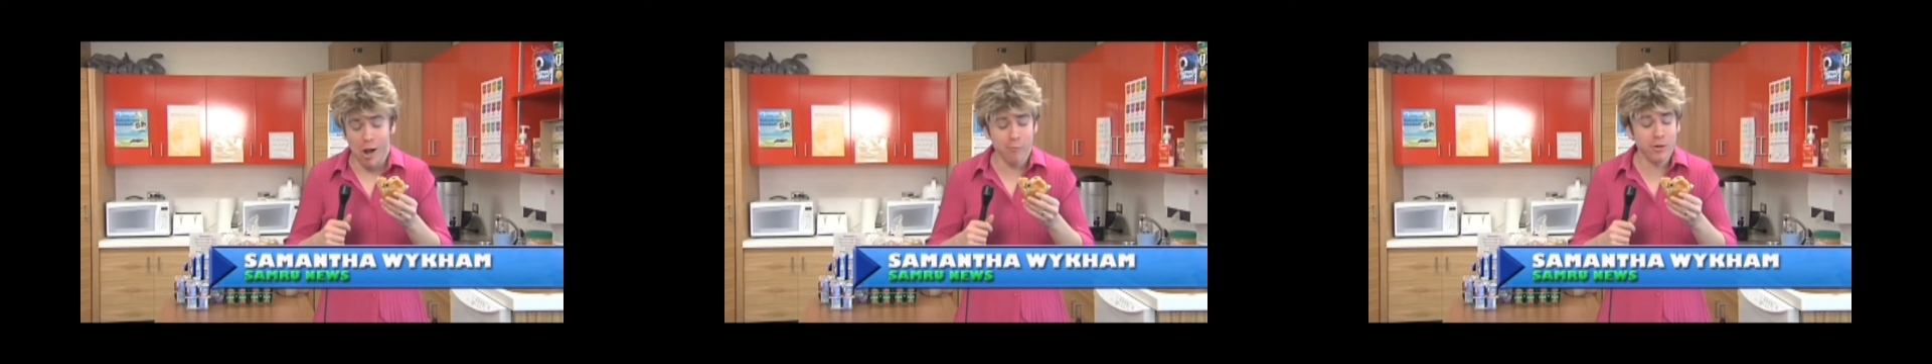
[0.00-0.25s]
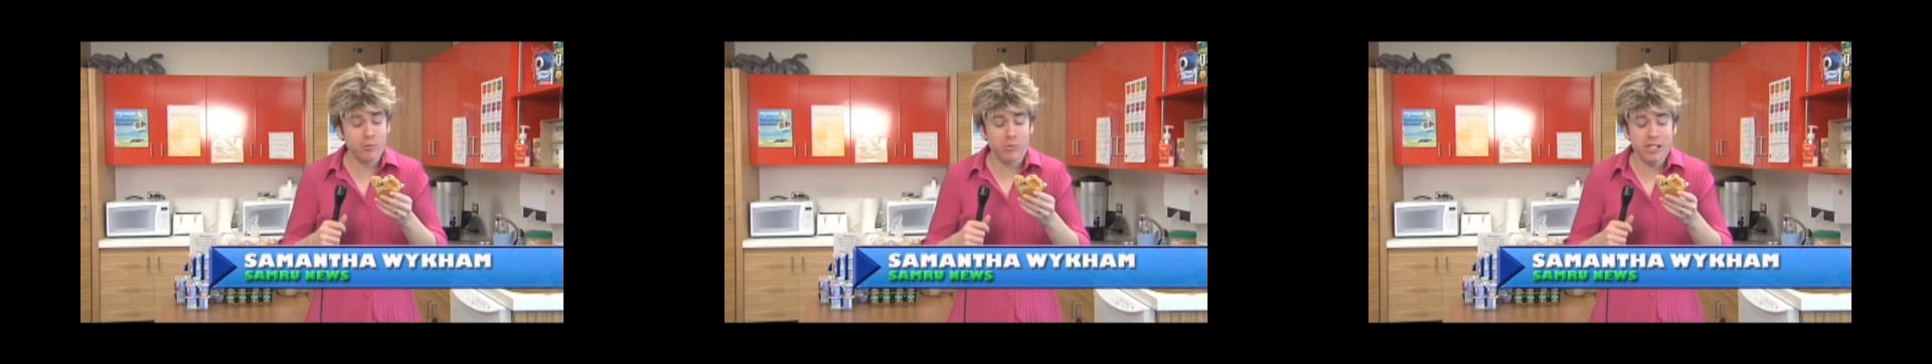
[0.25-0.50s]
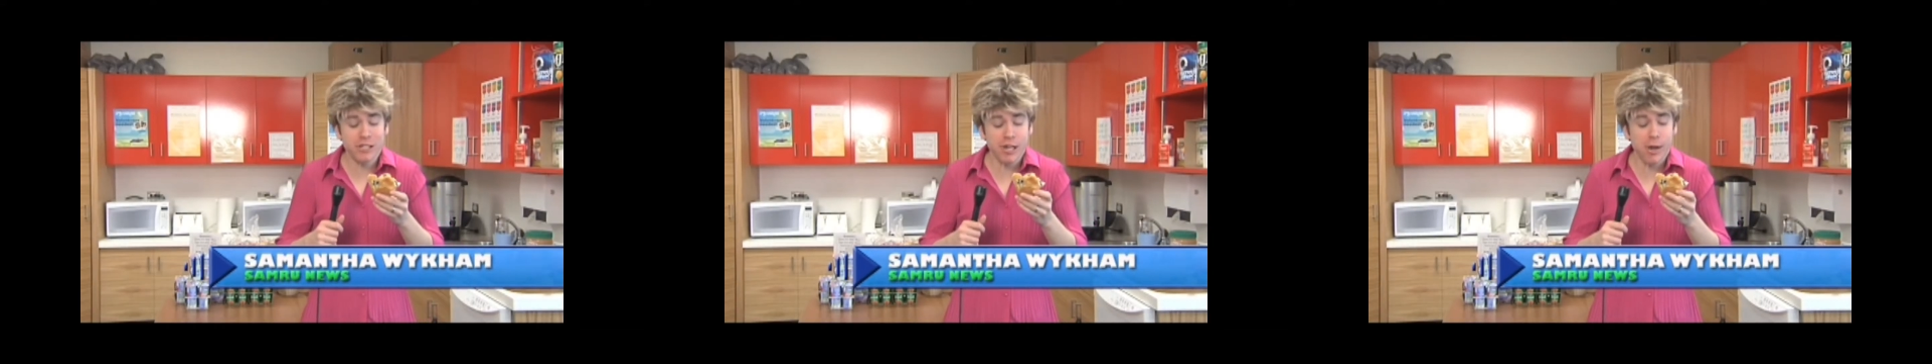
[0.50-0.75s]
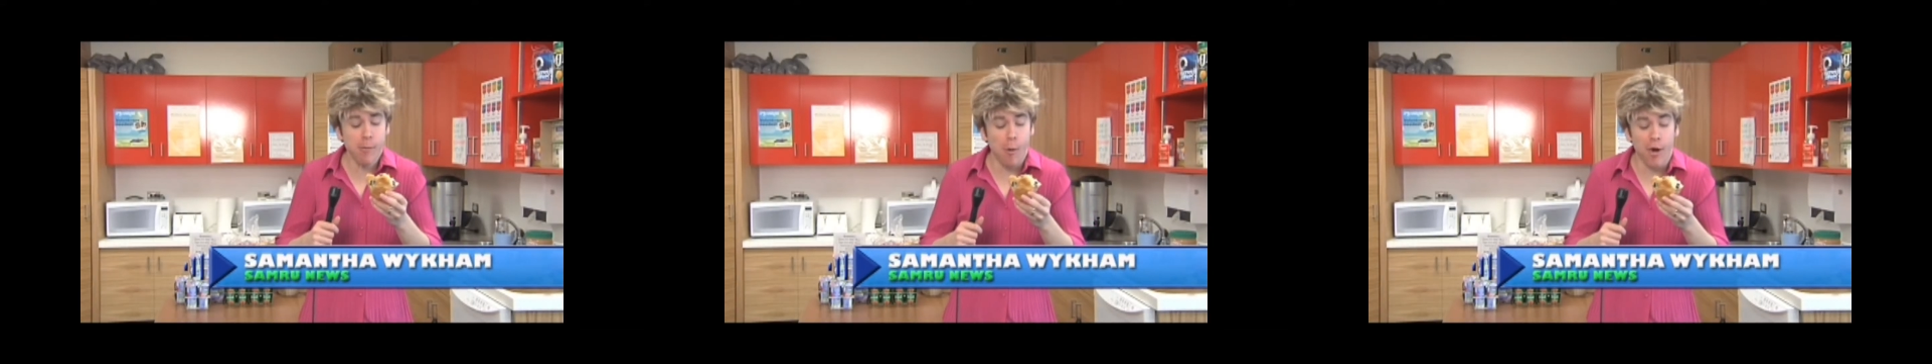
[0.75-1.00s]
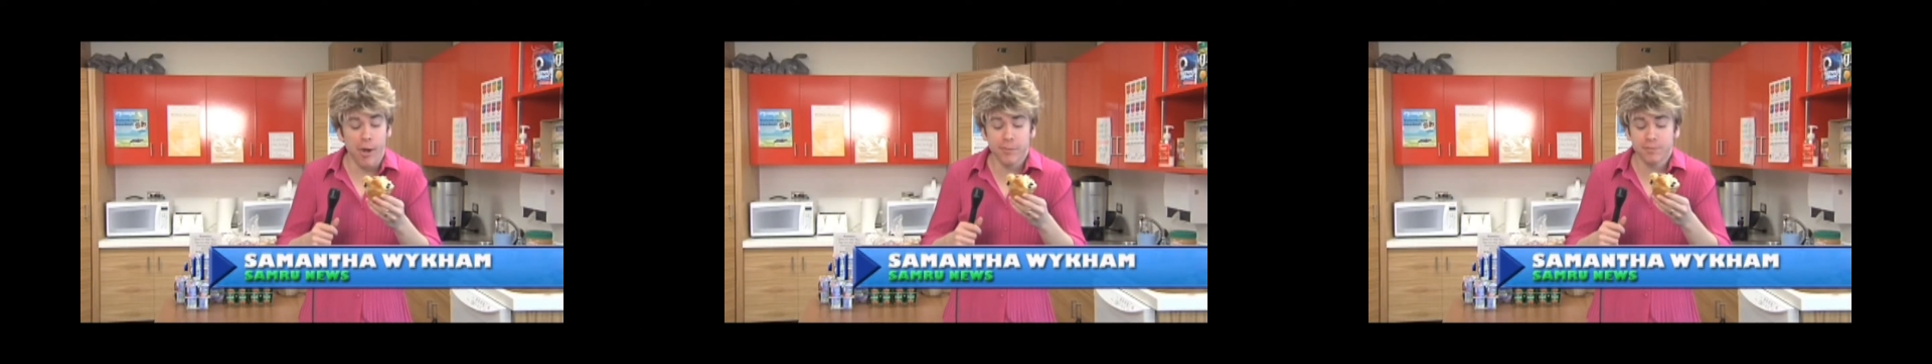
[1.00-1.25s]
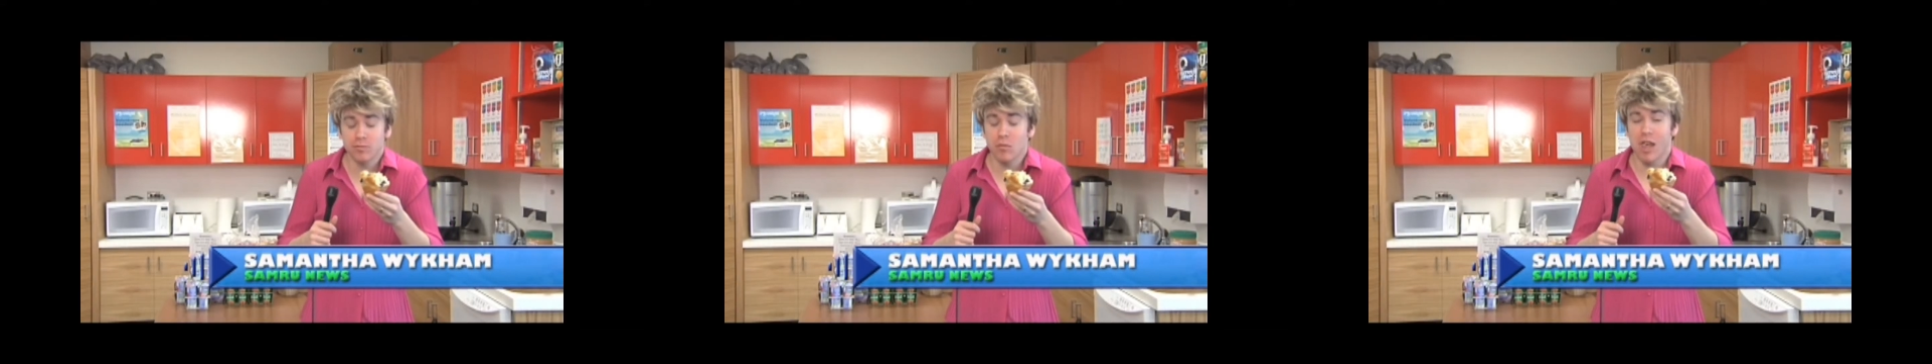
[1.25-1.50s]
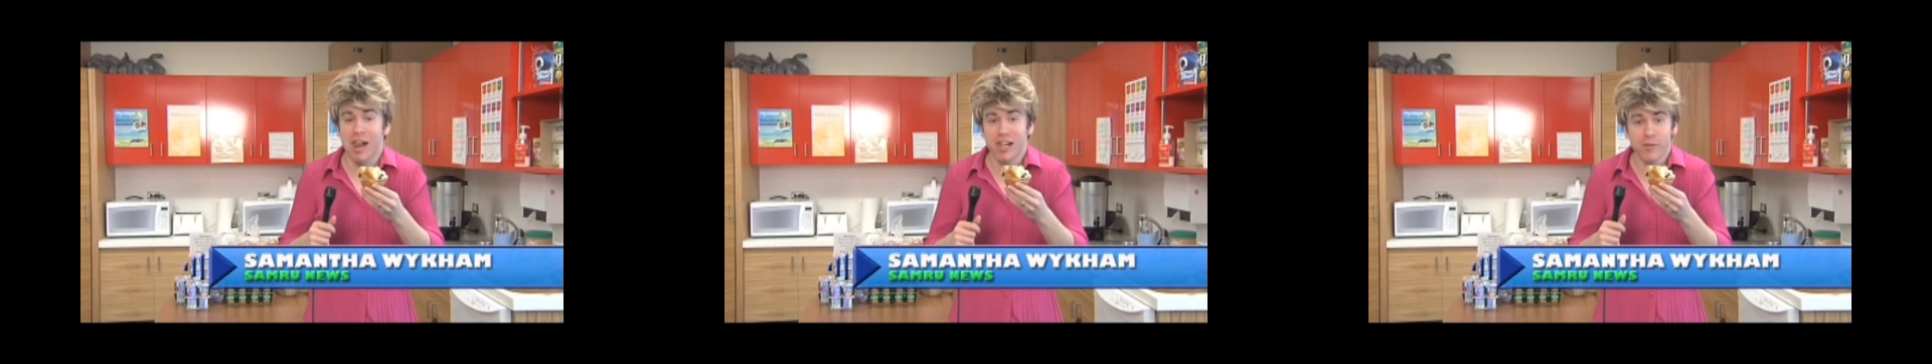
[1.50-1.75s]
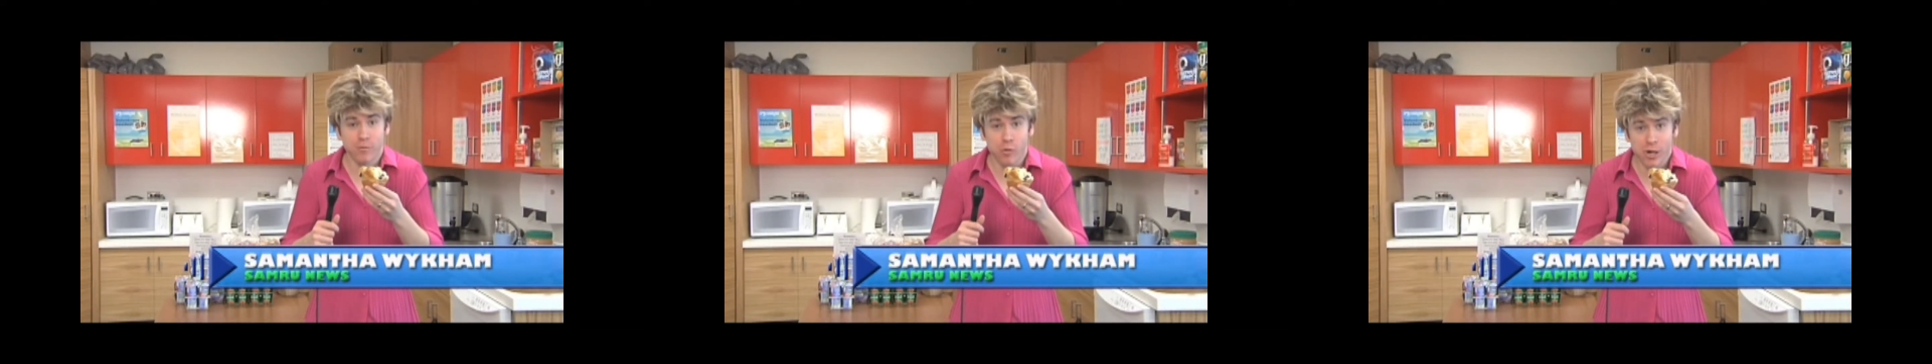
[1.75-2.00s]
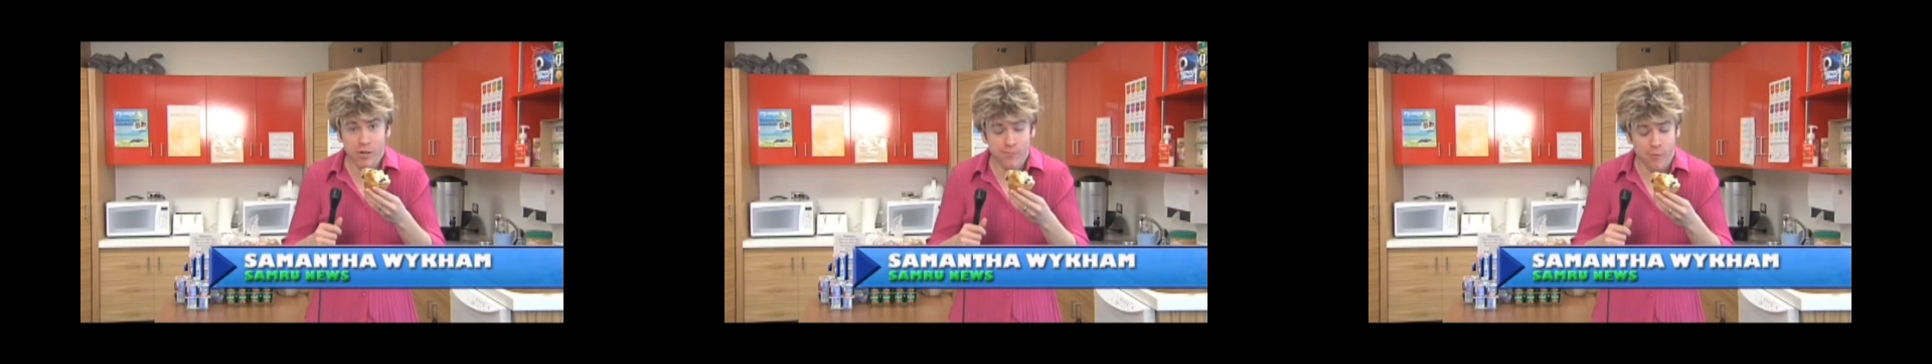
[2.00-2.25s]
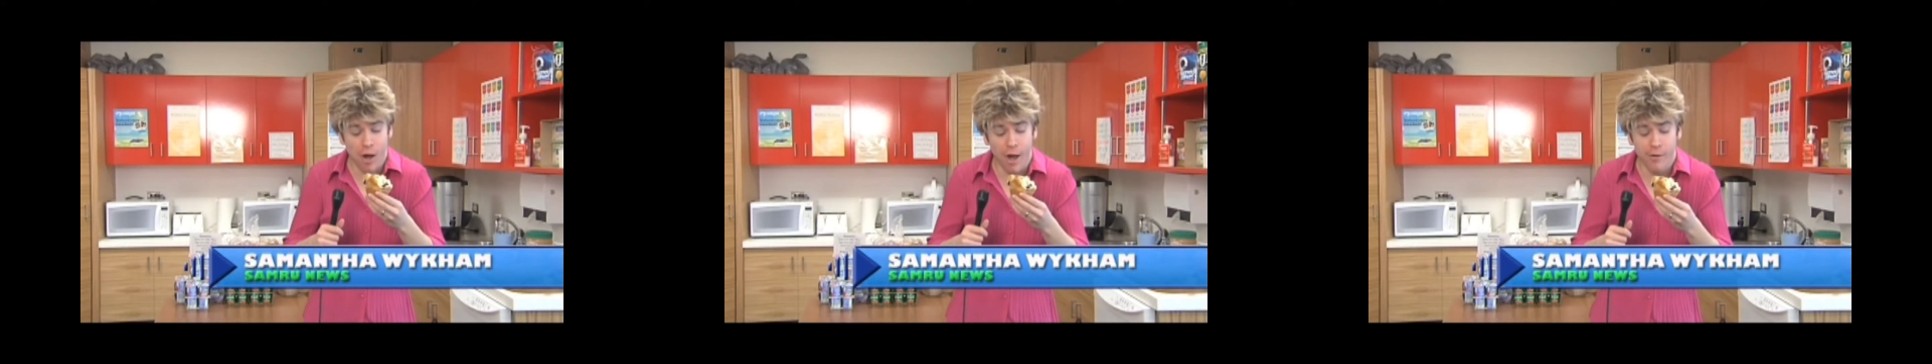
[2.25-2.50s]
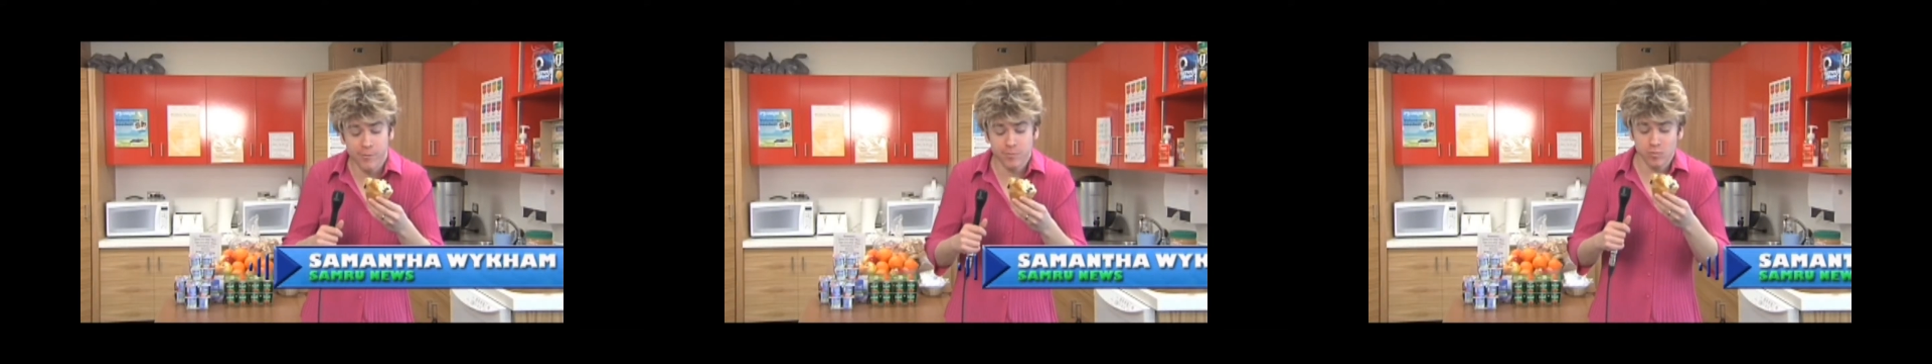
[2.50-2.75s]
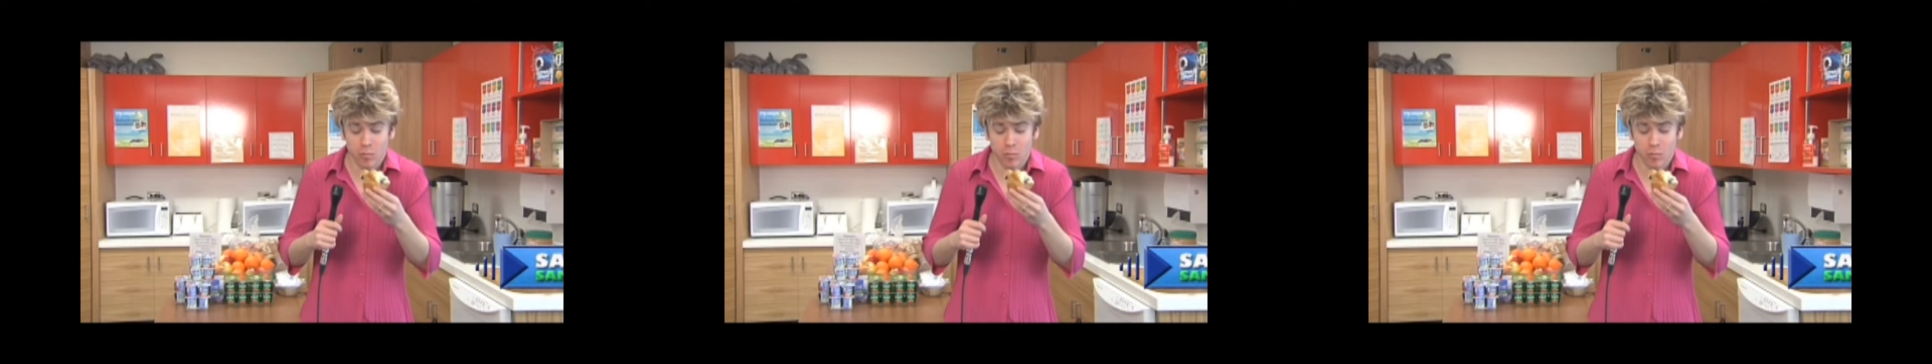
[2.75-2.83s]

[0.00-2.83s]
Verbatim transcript: every weekday morning, a forty-five